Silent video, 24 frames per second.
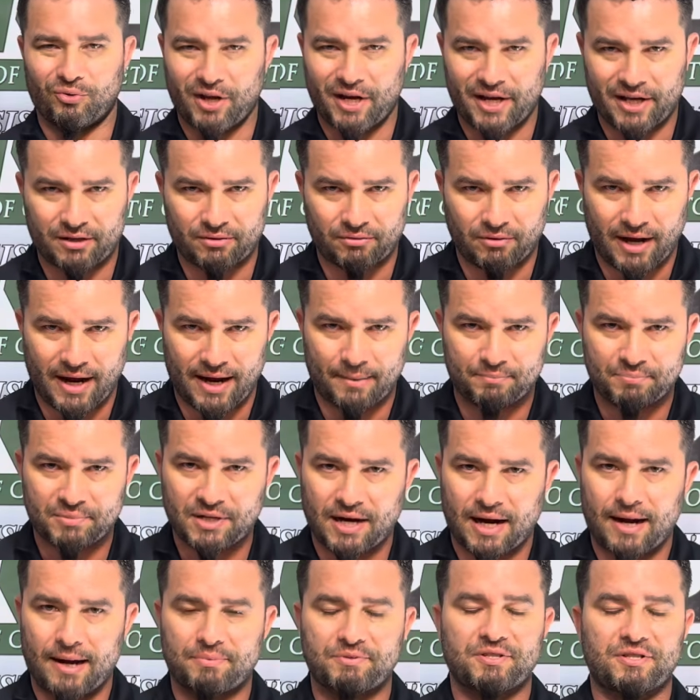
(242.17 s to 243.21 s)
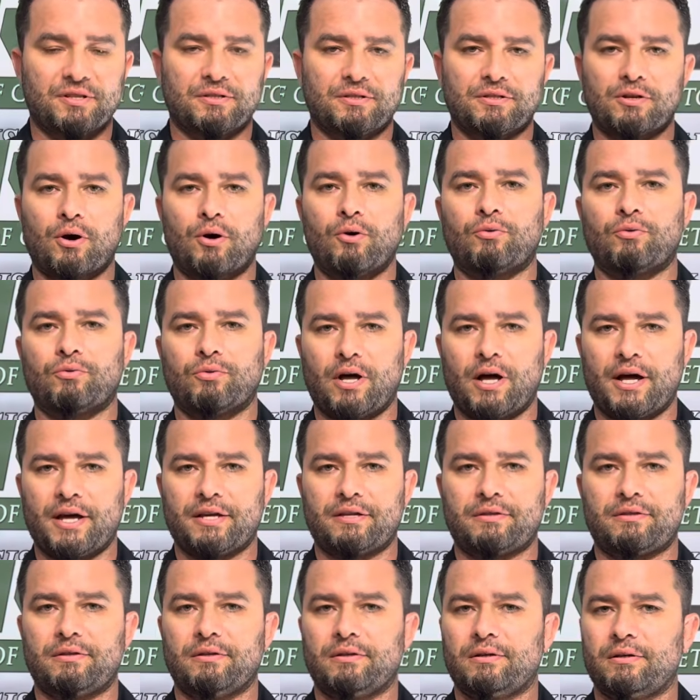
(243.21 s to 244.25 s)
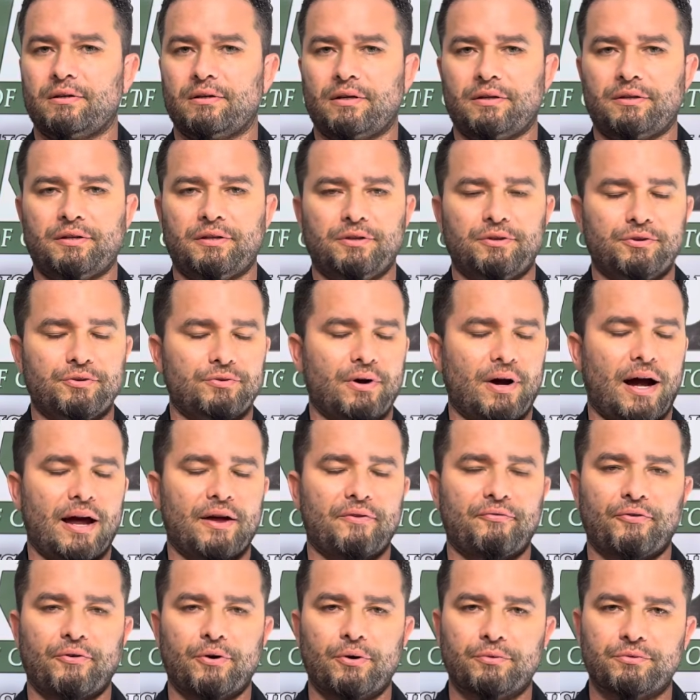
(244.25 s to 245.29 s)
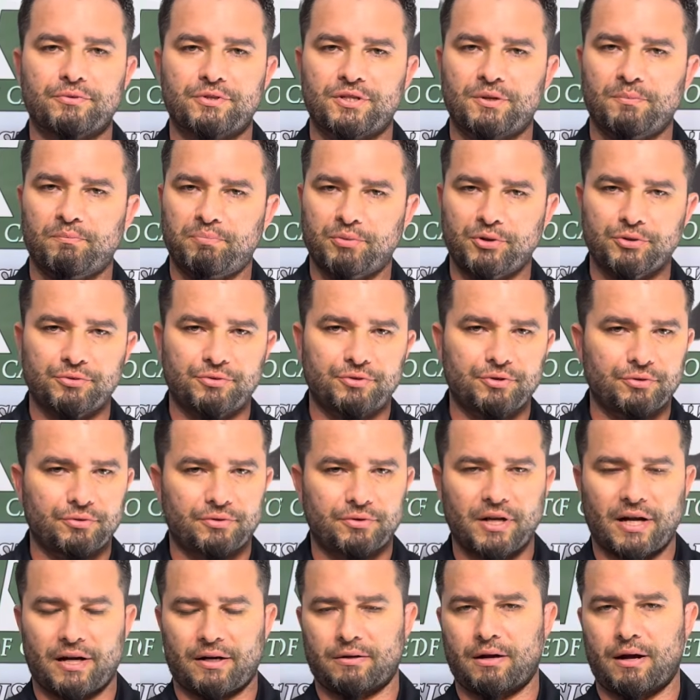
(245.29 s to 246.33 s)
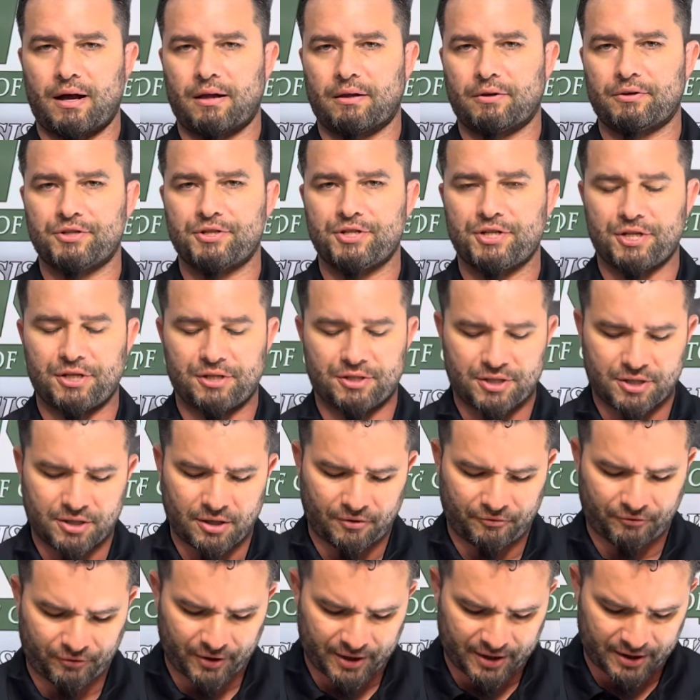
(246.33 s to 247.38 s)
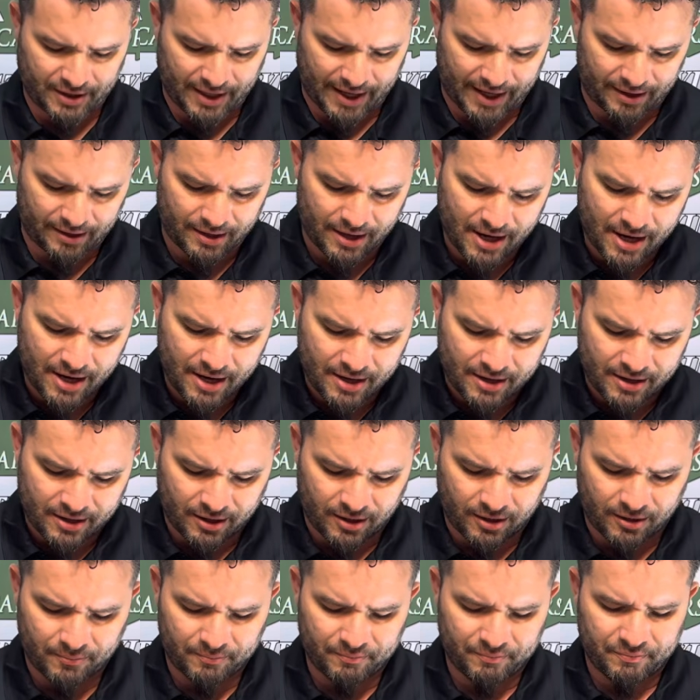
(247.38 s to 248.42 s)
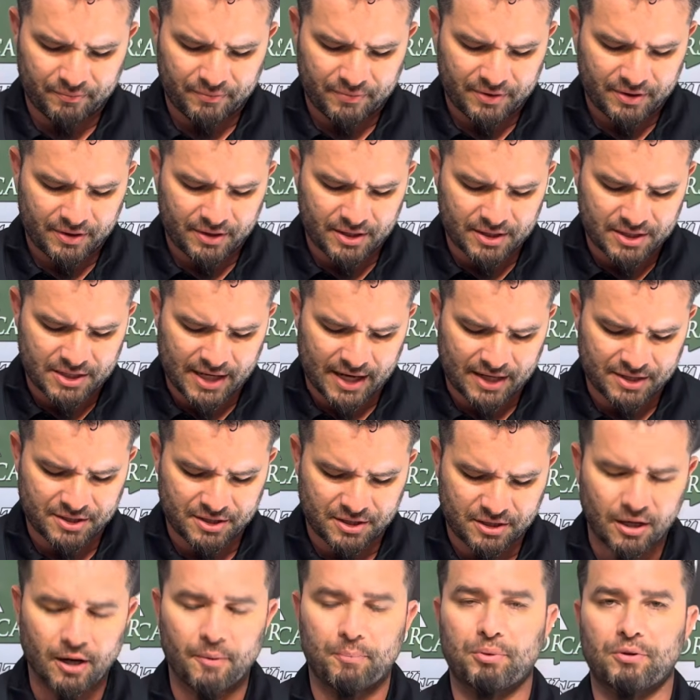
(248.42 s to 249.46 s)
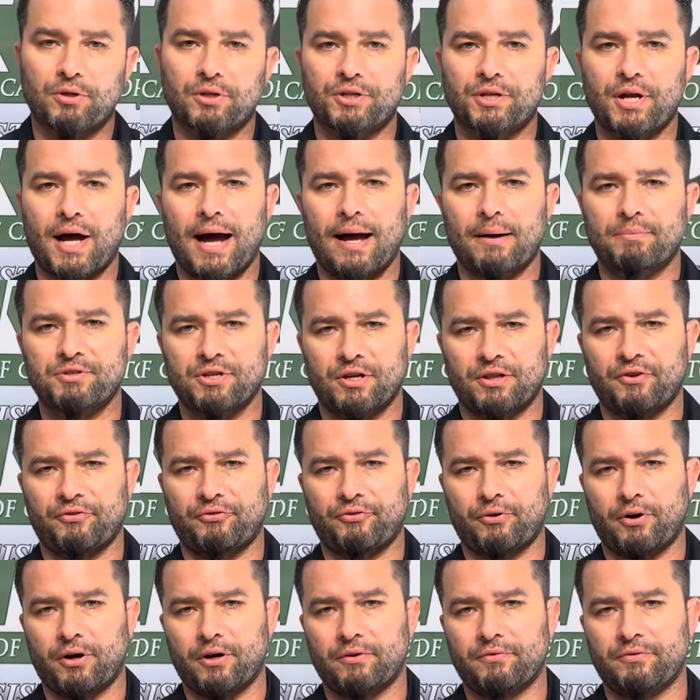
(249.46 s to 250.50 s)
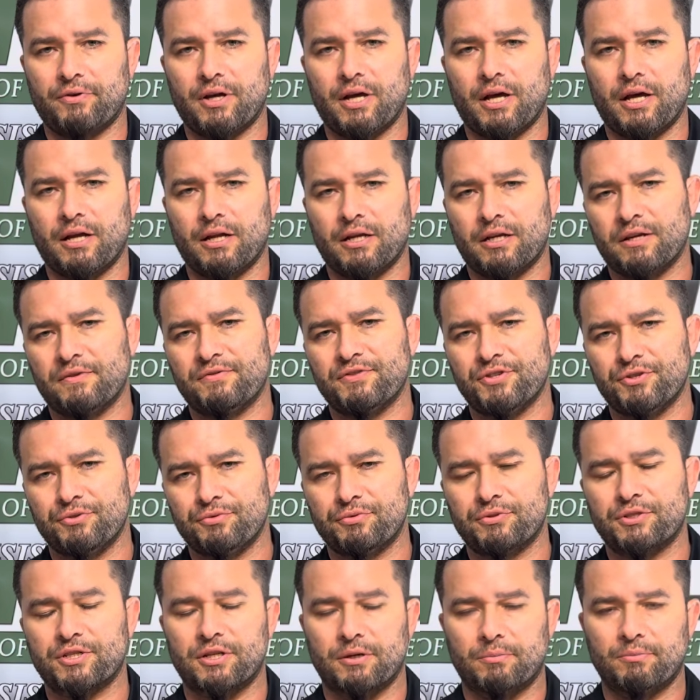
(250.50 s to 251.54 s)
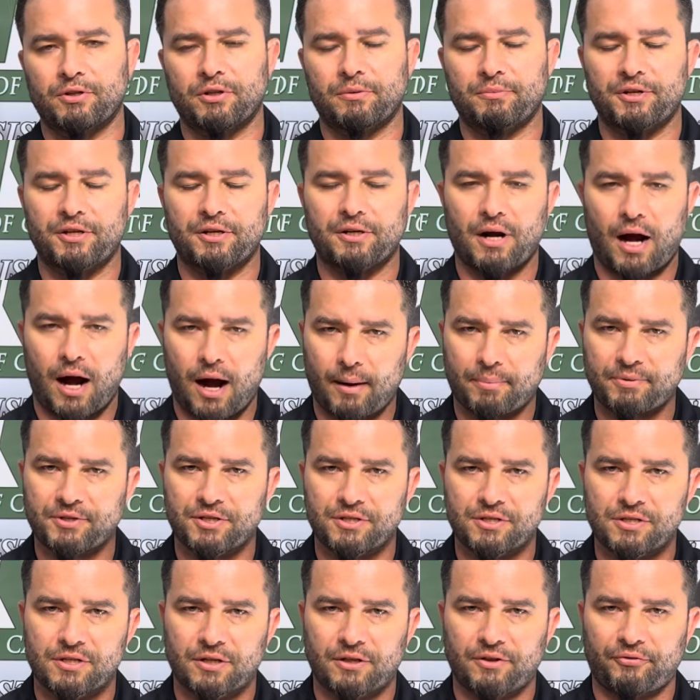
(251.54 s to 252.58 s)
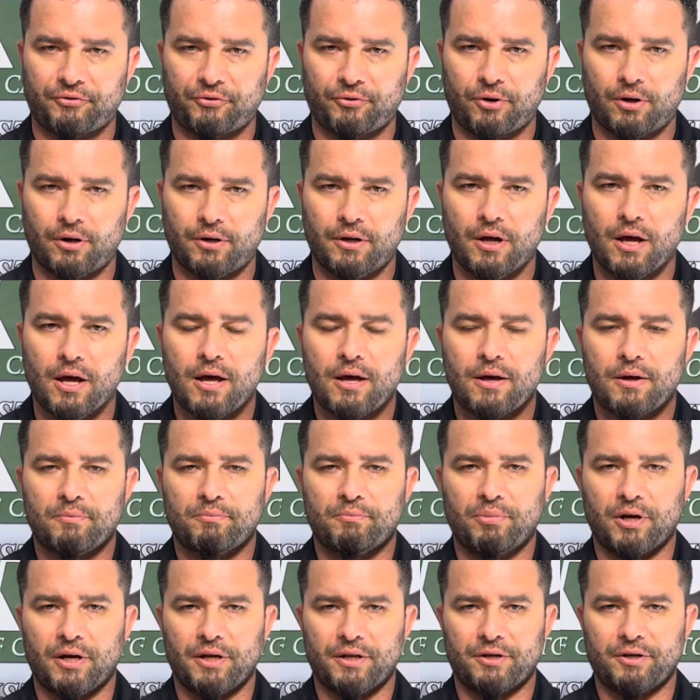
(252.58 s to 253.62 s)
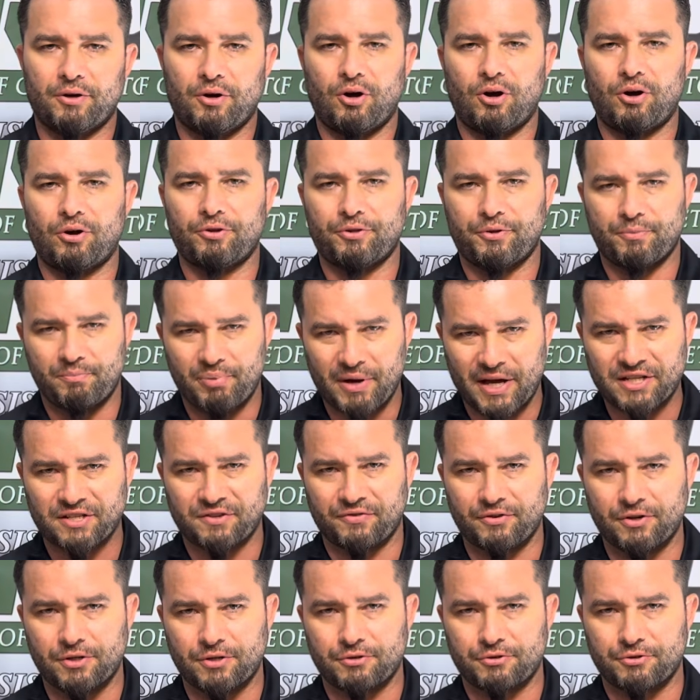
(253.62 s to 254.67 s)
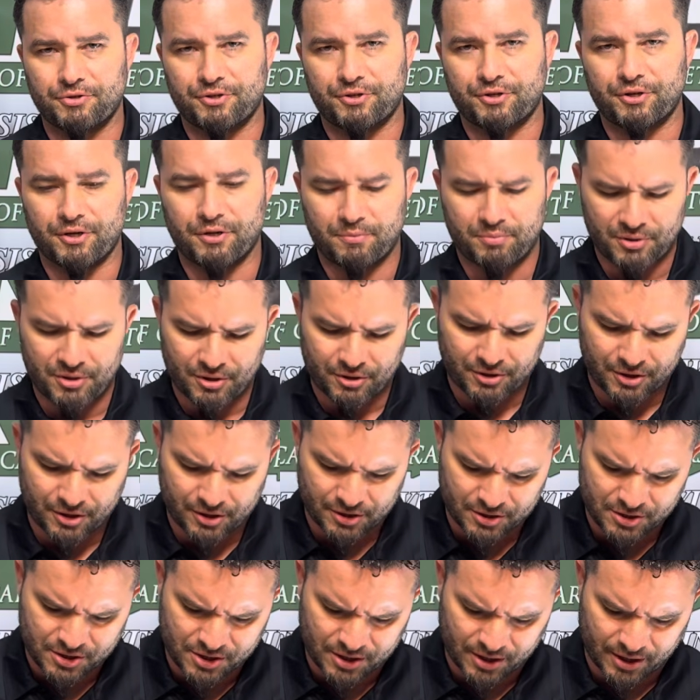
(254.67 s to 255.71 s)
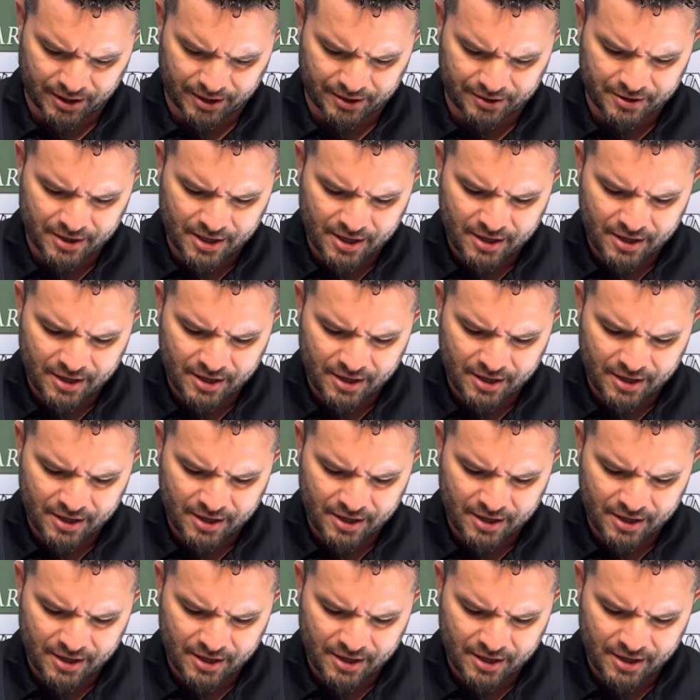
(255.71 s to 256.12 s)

like laptops, that don't like the new iPhones, the Bluetooth technology and stuff like that, this has a couple of knobs on the front of it, and it gives you some limited options on the front, but all the best features are going to be on the inside.